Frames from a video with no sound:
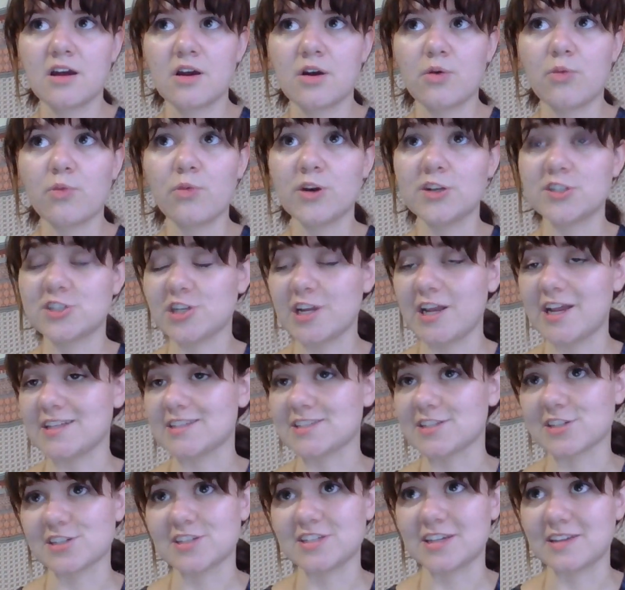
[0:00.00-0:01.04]
would your
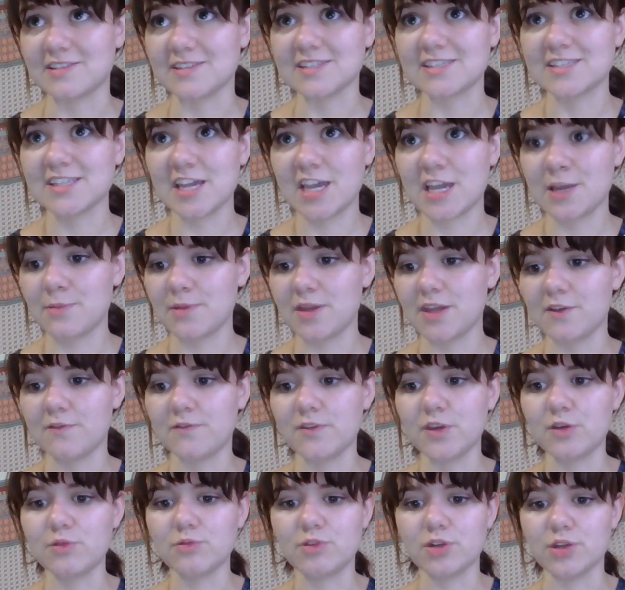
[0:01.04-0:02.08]
answer stay the same
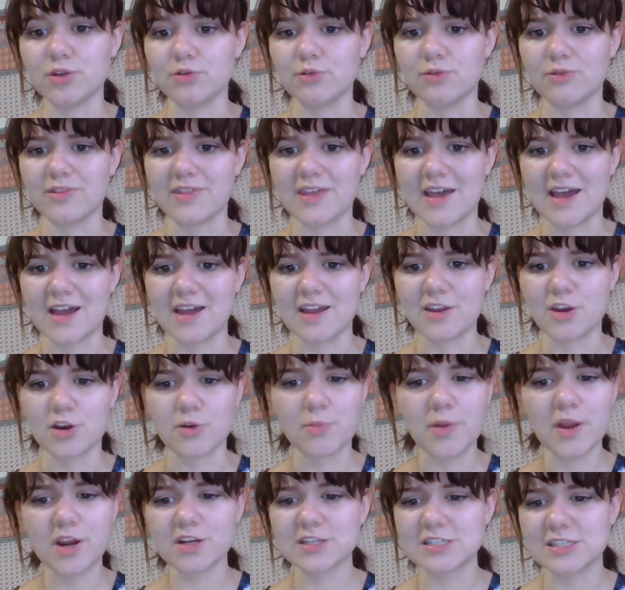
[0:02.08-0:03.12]
if you knew that your
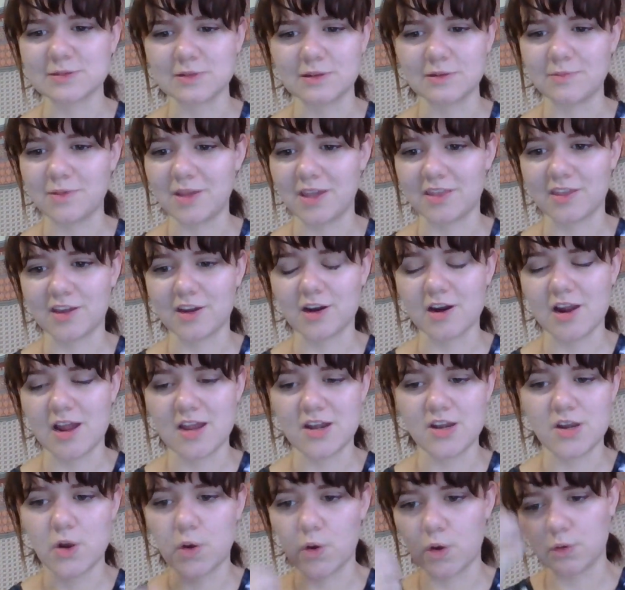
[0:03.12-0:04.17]
parents wouldn't be there
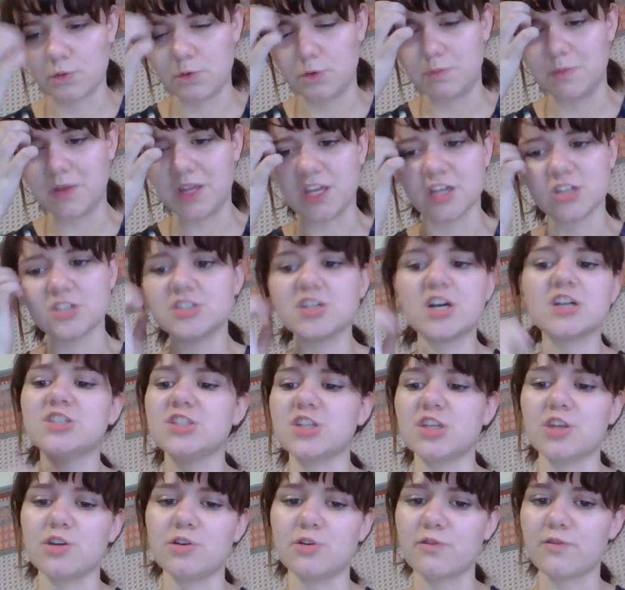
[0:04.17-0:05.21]
and no one would be
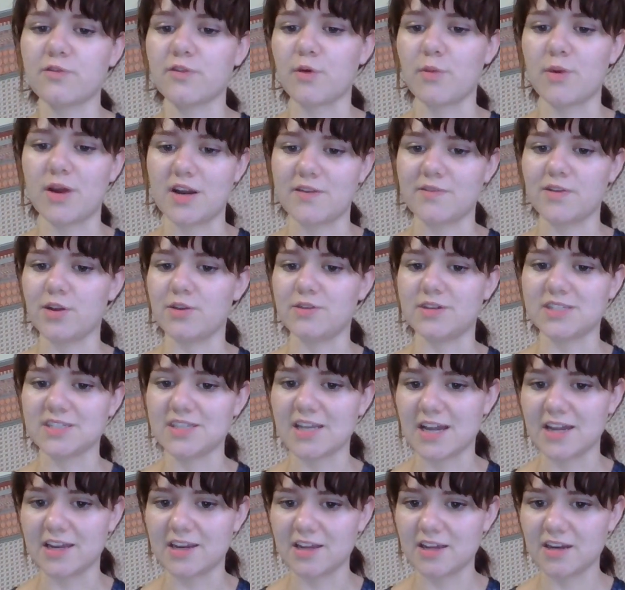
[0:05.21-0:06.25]
judging you for whatever you
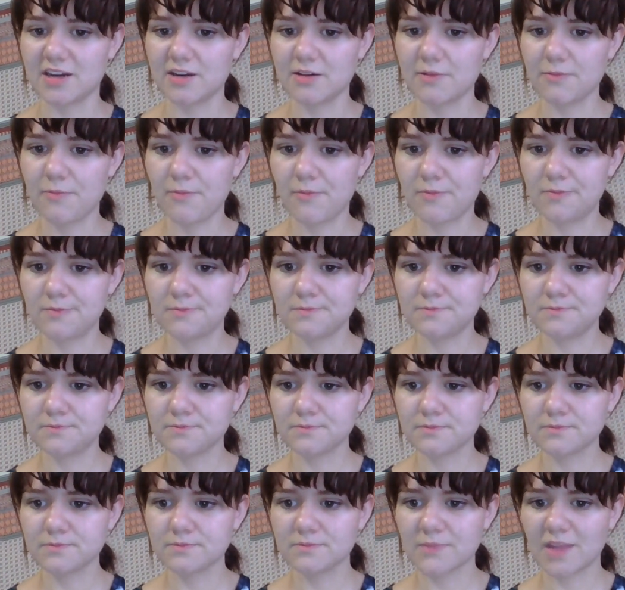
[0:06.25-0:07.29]
decided?
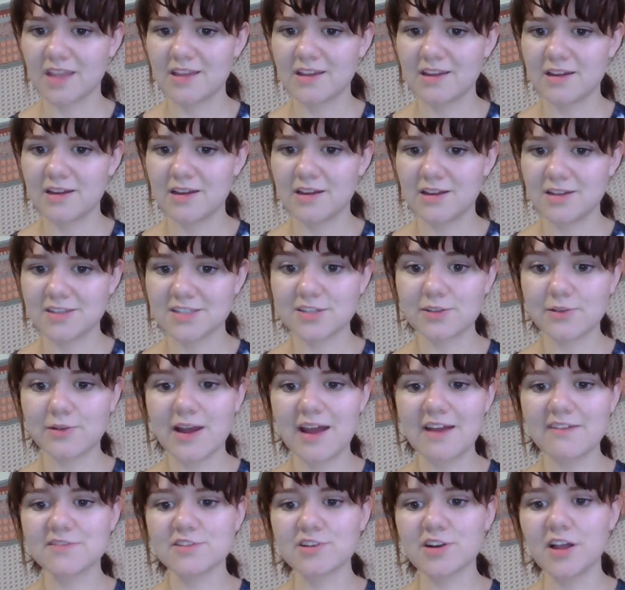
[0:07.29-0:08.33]
So
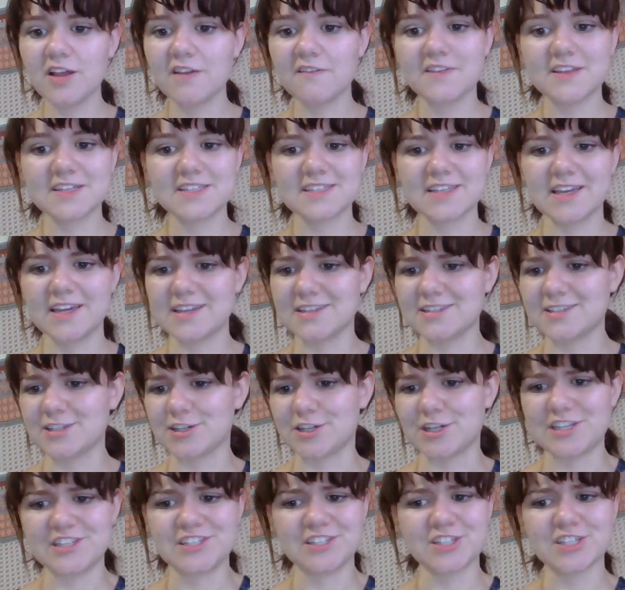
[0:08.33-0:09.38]
after all of this
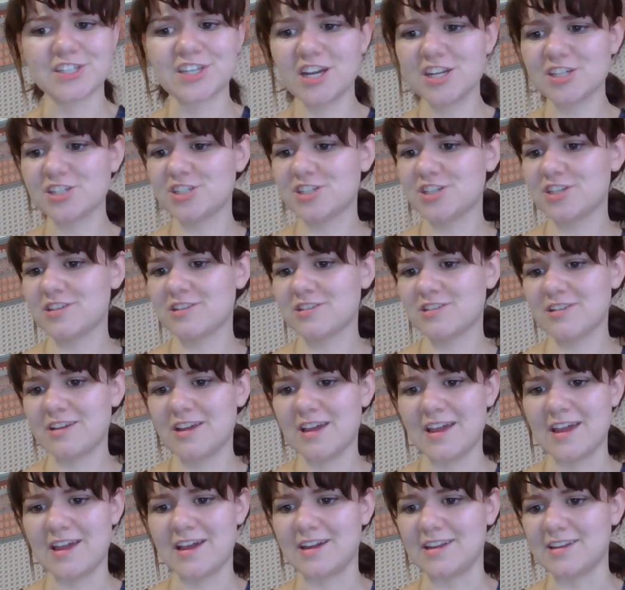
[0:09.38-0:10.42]
serious discussion
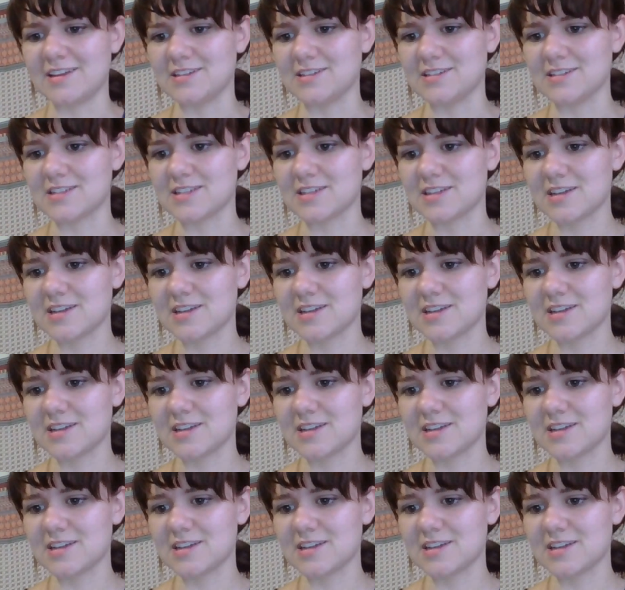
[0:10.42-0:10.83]
and